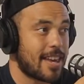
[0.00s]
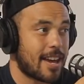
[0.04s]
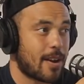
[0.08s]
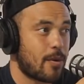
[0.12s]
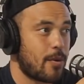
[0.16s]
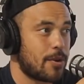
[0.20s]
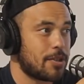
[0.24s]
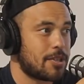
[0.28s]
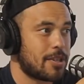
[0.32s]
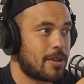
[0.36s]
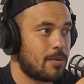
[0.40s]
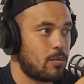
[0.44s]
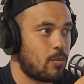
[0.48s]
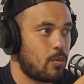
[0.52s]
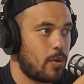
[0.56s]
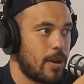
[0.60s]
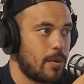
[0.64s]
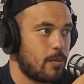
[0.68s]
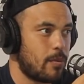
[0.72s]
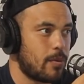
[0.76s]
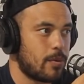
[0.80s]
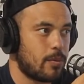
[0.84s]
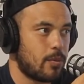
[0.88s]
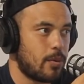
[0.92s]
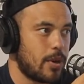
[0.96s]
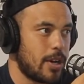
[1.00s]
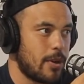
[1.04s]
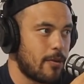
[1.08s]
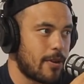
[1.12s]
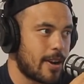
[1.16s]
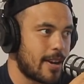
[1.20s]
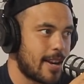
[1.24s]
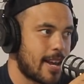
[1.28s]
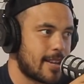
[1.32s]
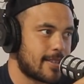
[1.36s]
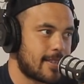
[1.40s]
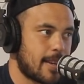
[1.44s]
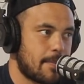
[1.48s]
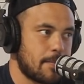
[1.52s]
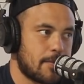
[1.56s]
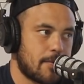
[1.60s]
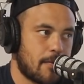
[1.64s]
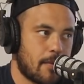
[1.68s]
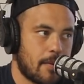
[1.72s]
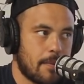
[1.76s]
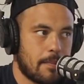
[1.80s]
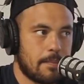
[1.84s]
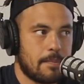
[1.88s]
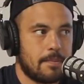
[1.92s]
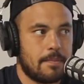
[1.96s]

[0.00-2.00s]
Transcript: you that question. Where do you reckon that stems from?